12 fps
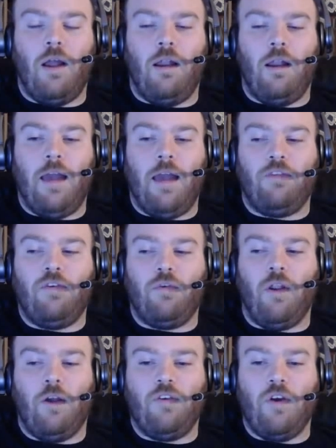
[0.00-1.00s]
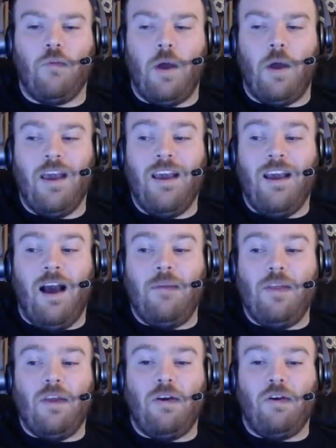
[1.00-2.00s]
Last year was a lost year, but I
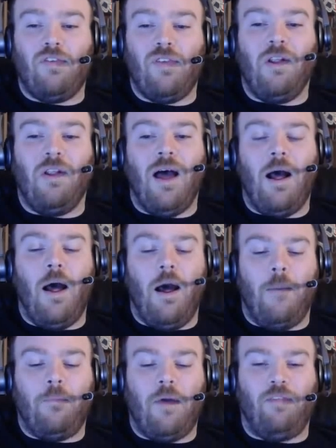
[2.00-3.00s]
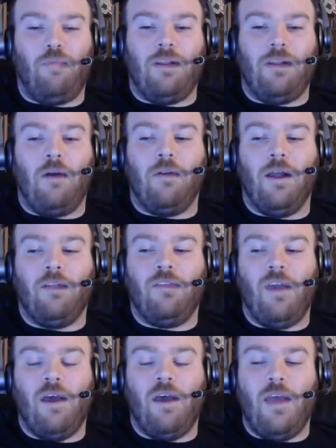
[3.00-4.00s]
mean there are still prospect outlets
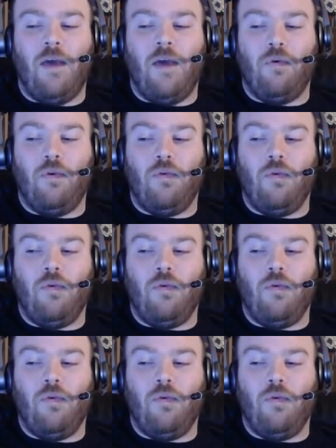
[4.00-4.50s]
that would